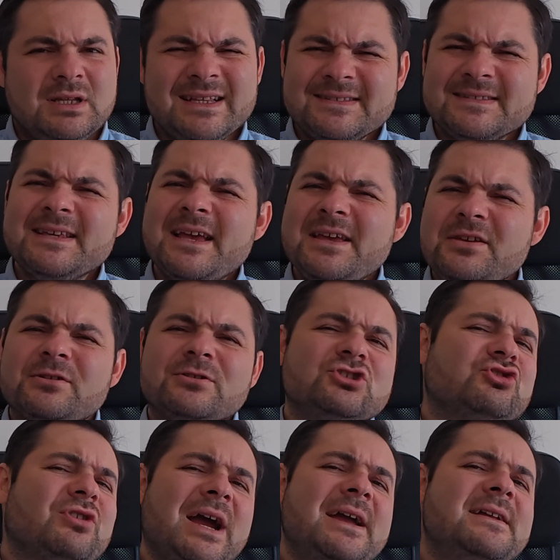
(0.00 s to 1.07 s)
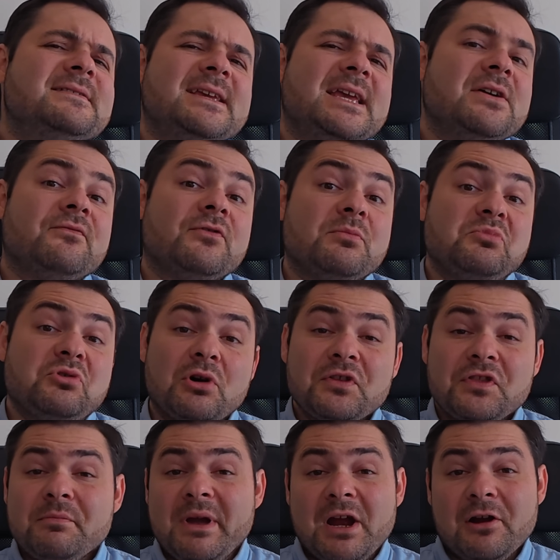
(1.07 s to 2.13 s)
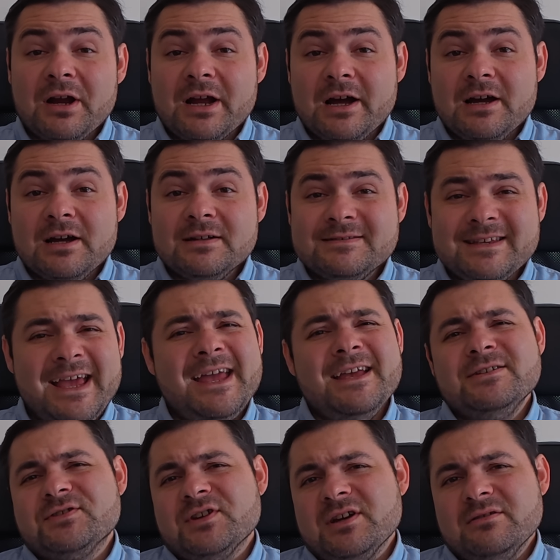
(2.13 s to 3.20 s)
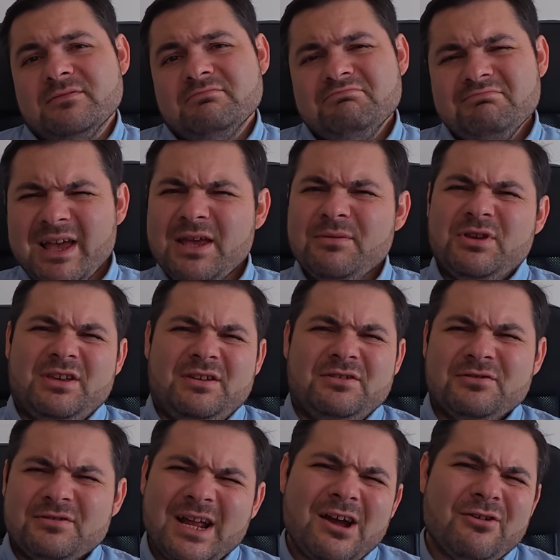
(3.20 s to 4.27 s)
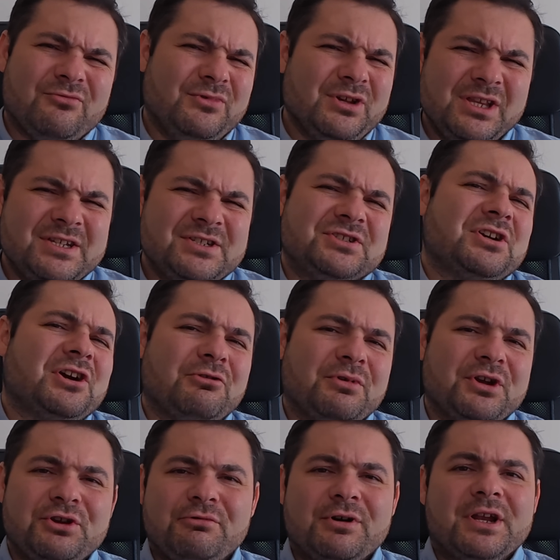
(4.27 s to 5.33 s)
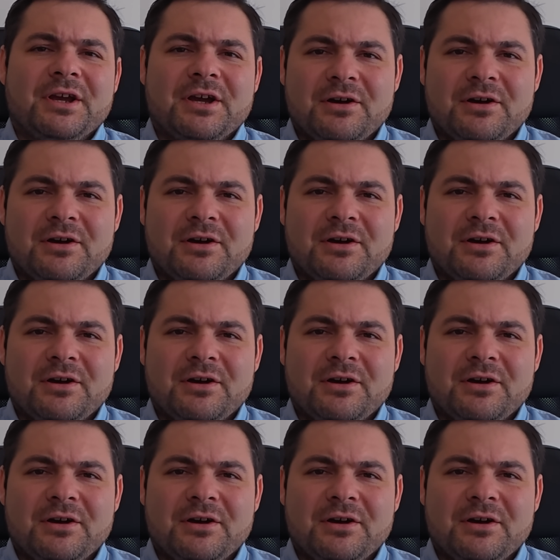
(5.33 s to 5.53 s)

Let's say you're trying to get from North America to Asia. Maybe, you're not really sure where you want to